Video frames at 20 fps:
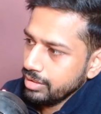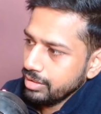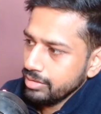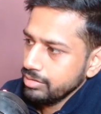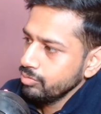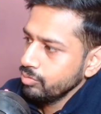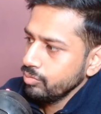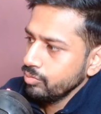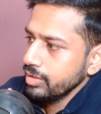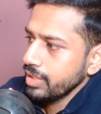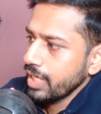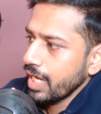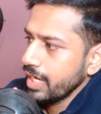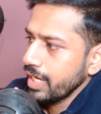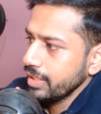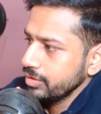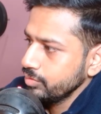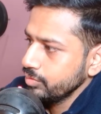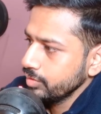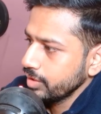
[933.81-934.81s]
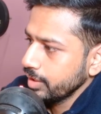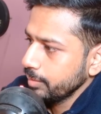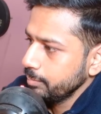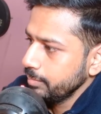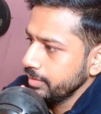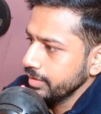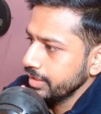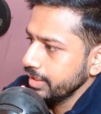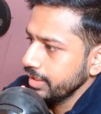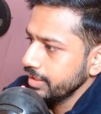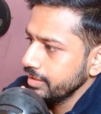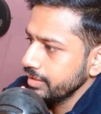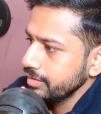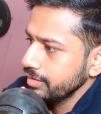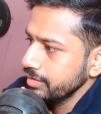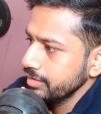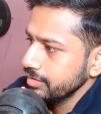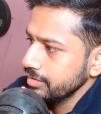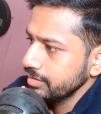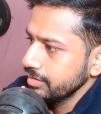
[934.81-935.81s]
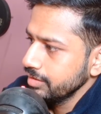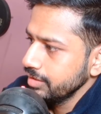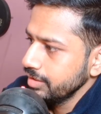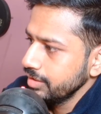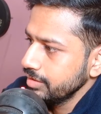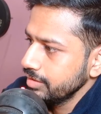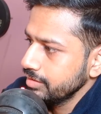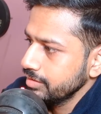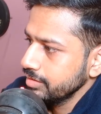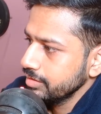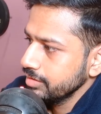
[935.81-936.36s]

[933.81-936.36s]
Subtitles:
No one has to replicate this. It's